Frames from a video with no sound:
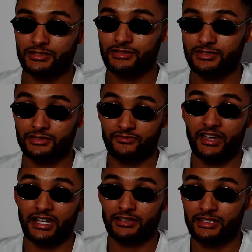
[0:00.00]
It's
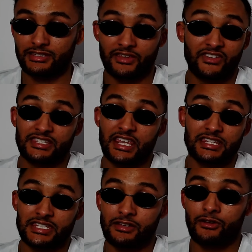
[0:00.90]
fact. He's, if he's
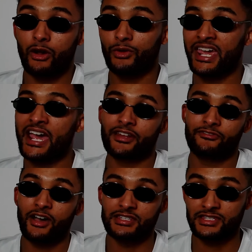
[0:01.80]
60 year old, he had a
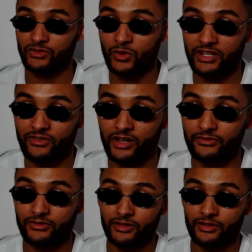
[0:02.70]
fight since he was 25